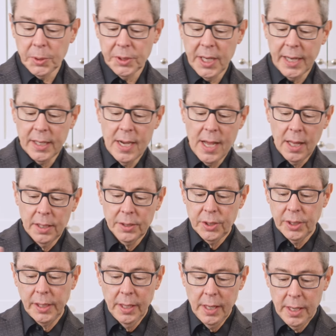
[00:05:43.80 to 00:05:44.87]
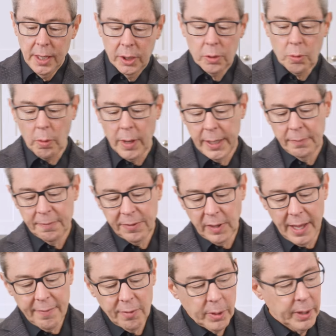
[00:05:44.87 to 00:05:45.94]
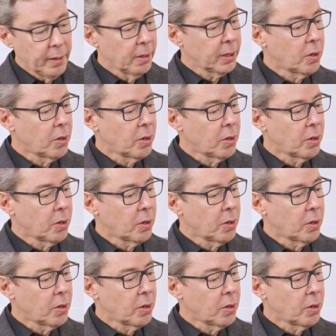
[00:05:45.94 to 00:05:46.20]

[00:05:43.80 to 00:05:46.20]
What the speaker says: technology, great flavor here at